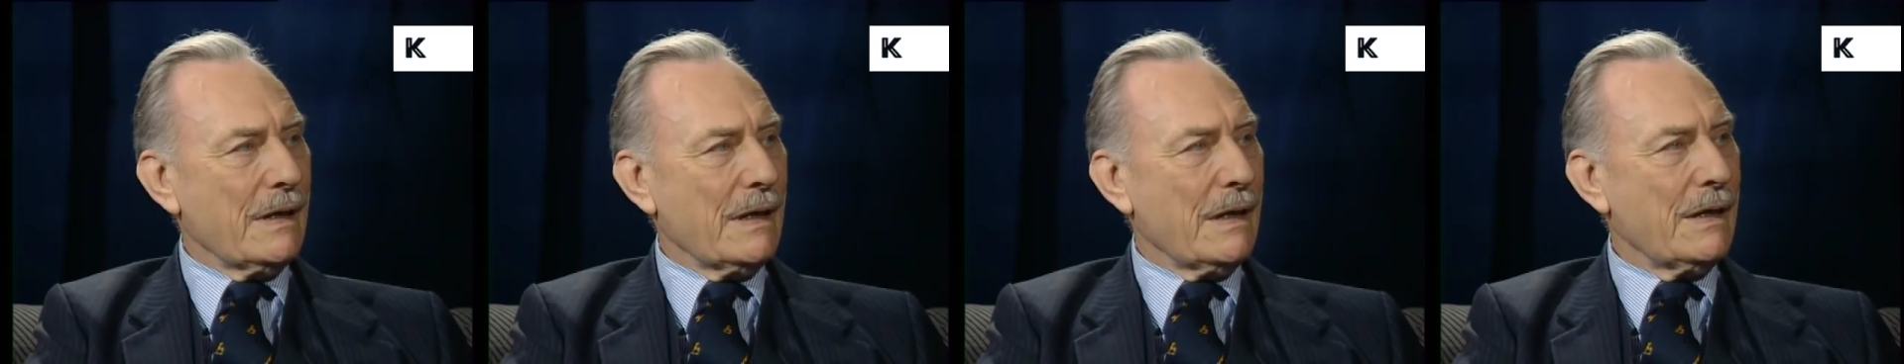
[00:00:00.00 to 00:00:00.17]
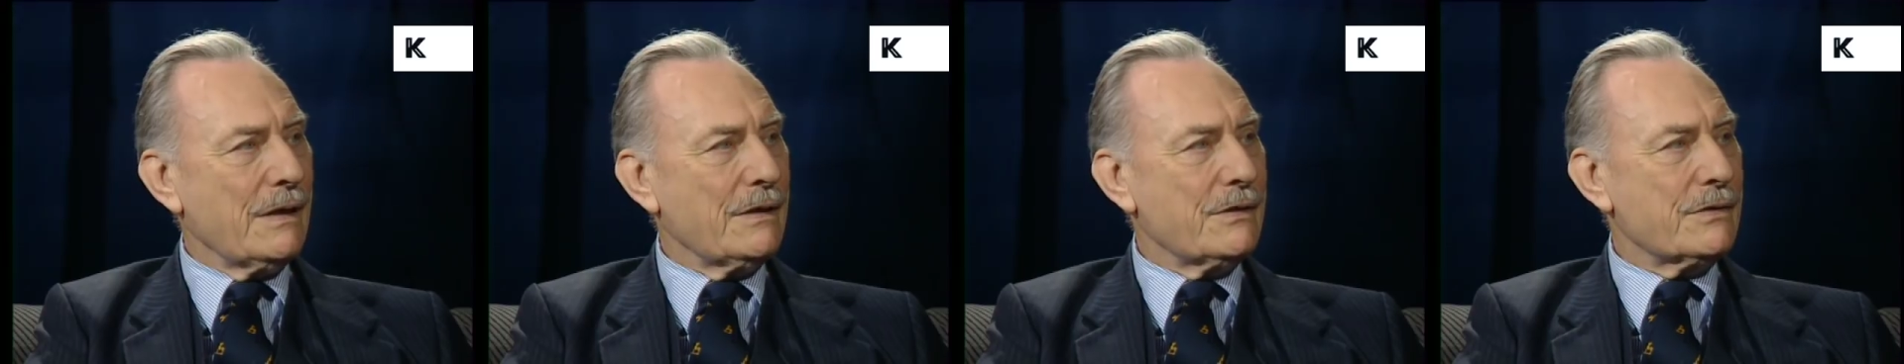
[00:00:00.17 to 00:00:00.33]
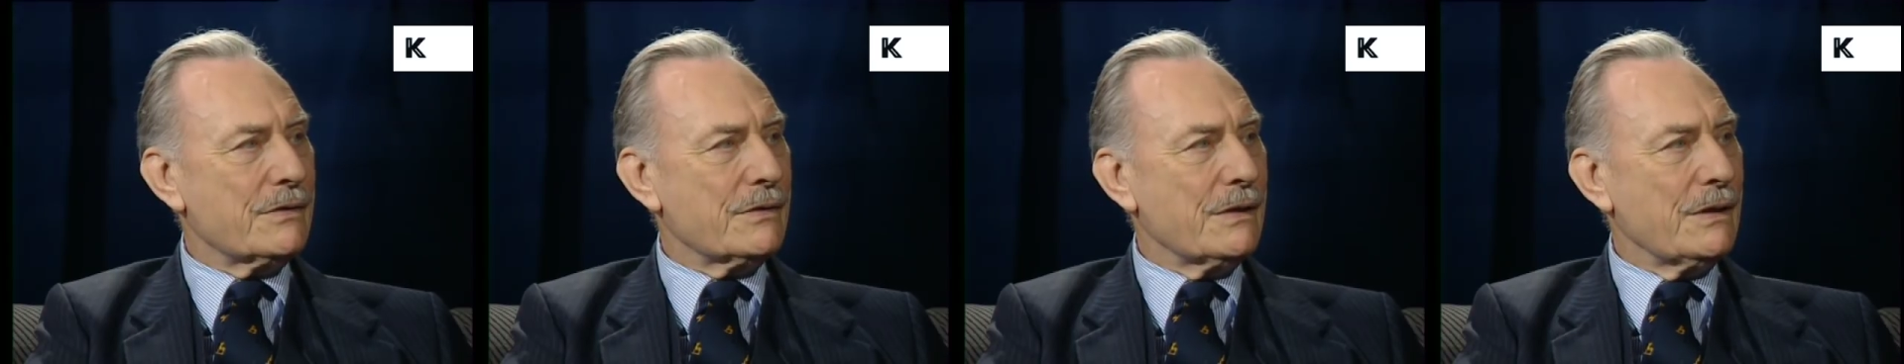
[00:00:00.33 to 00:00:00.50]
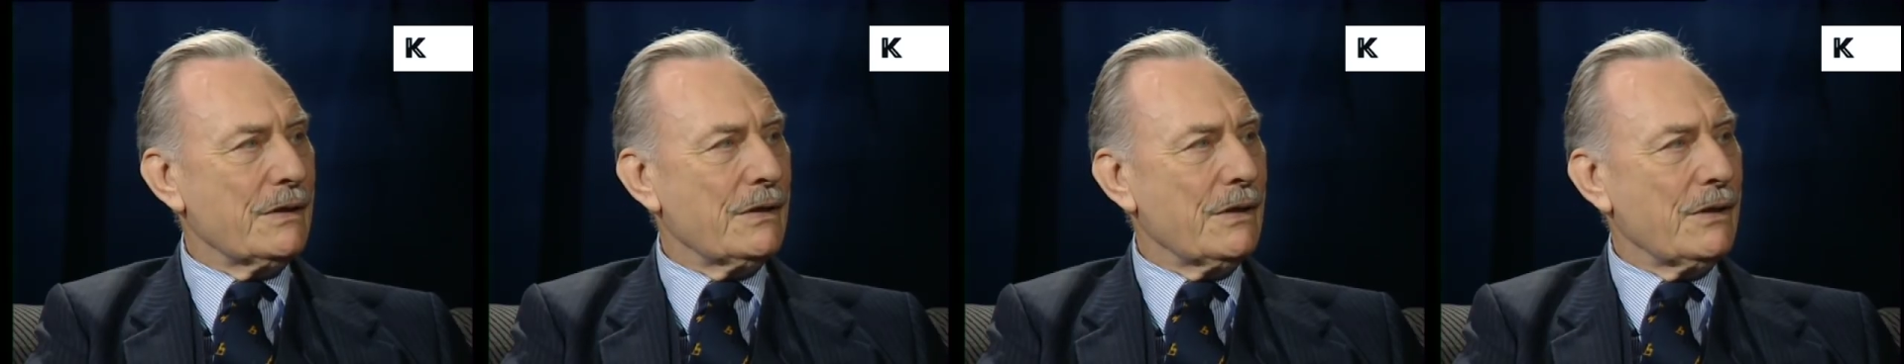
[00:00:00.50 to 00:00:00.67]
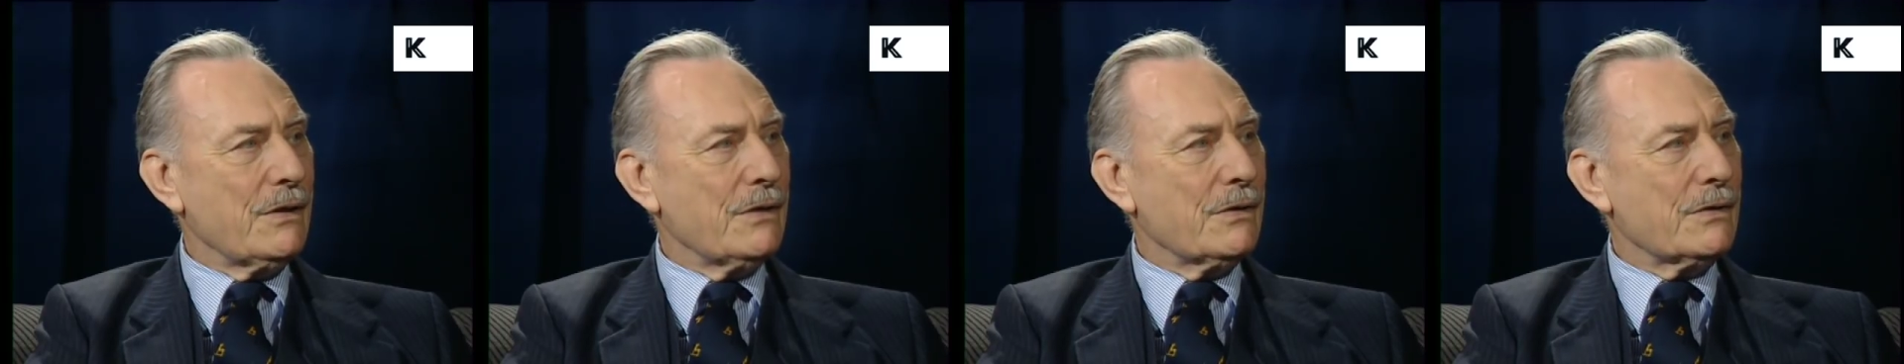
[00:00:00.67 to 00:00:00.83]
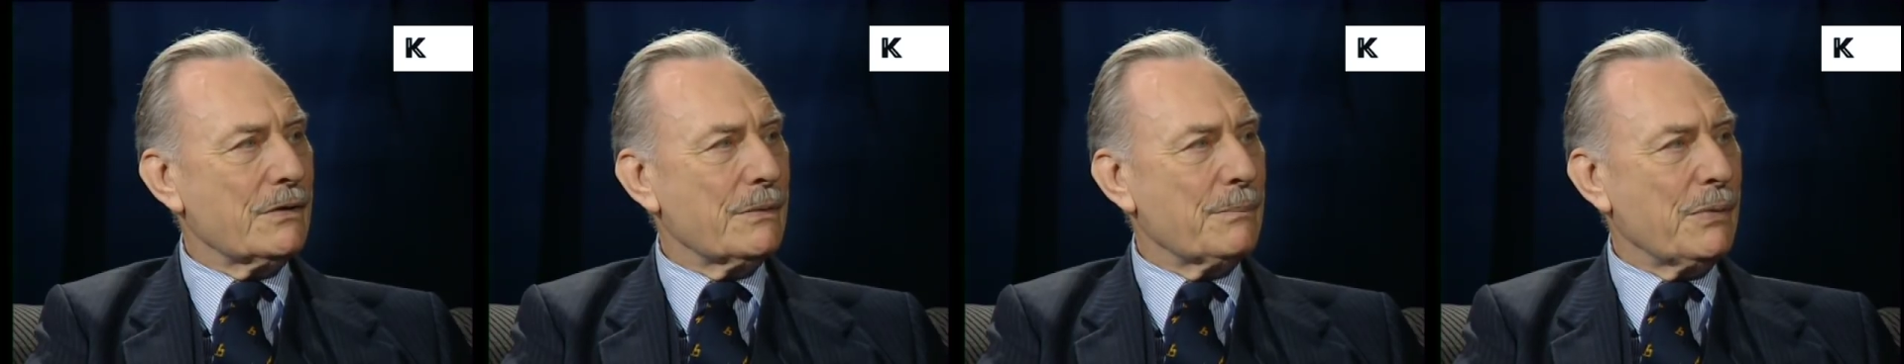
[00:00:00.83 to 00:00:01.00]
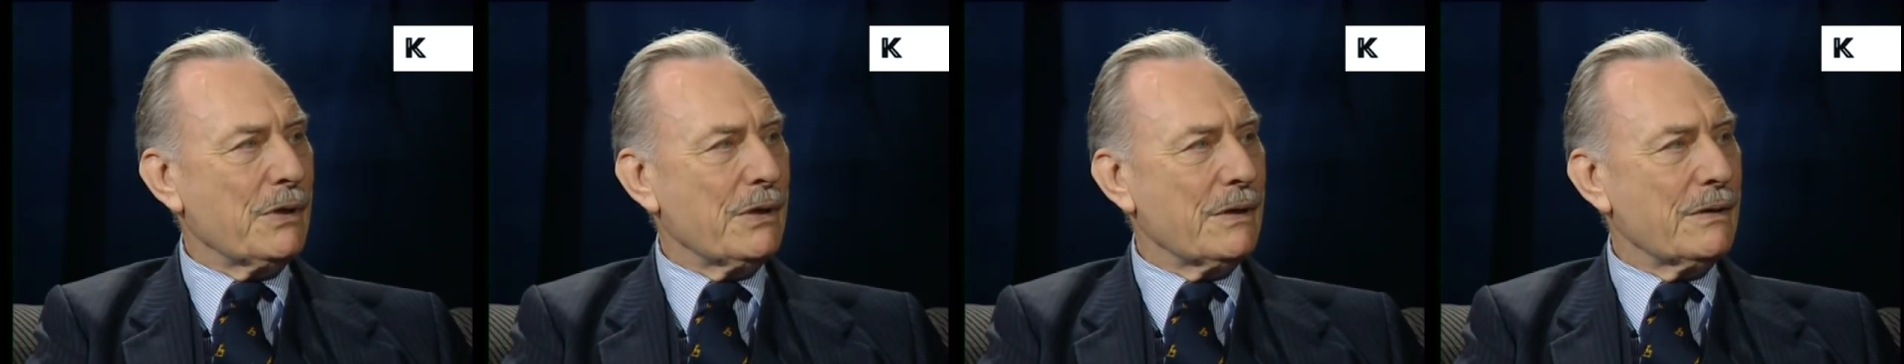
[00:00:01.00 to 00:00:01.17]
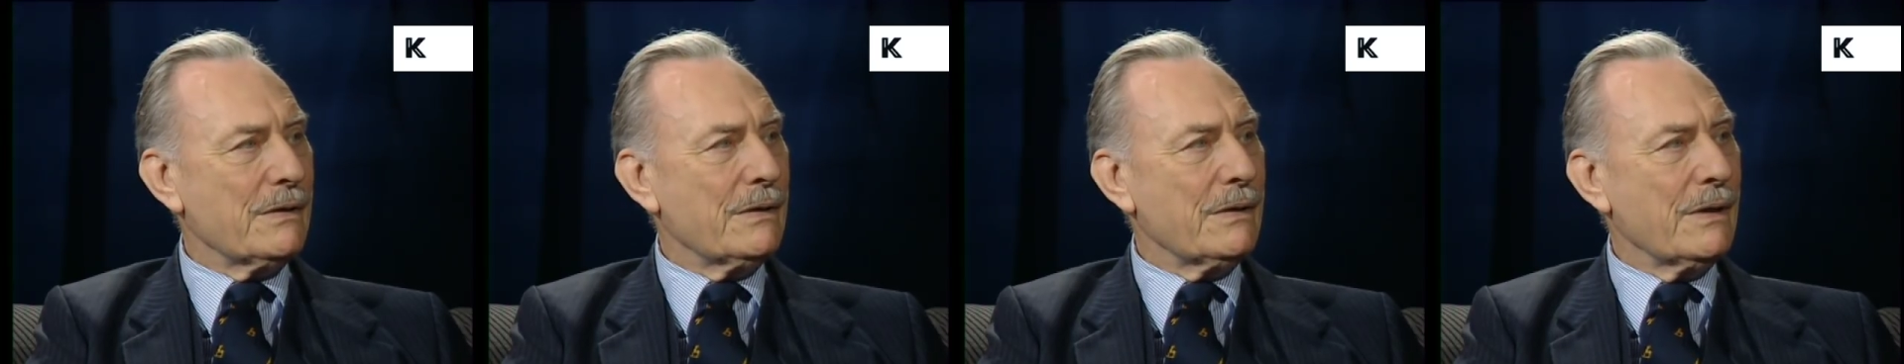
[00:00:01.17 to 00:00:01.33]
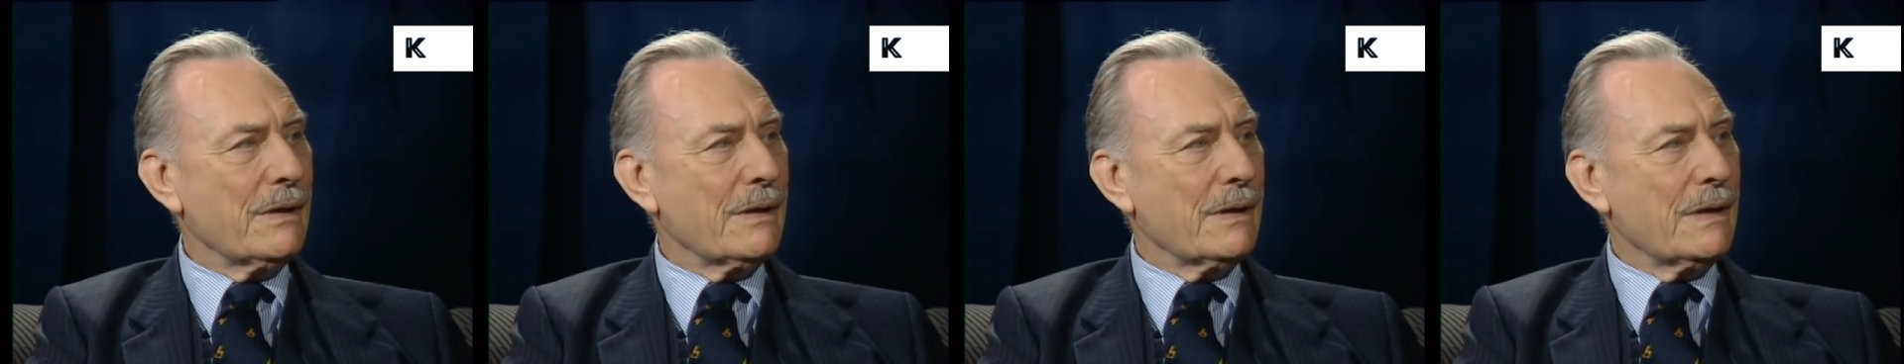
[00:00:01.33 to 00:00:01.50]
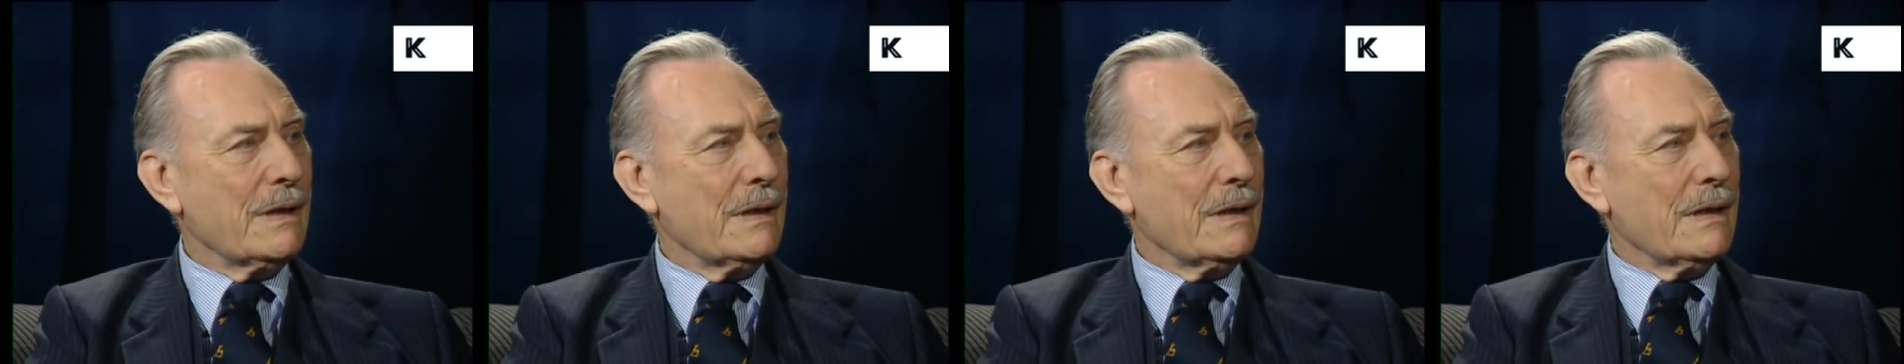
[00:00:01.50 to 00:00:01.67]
entering the European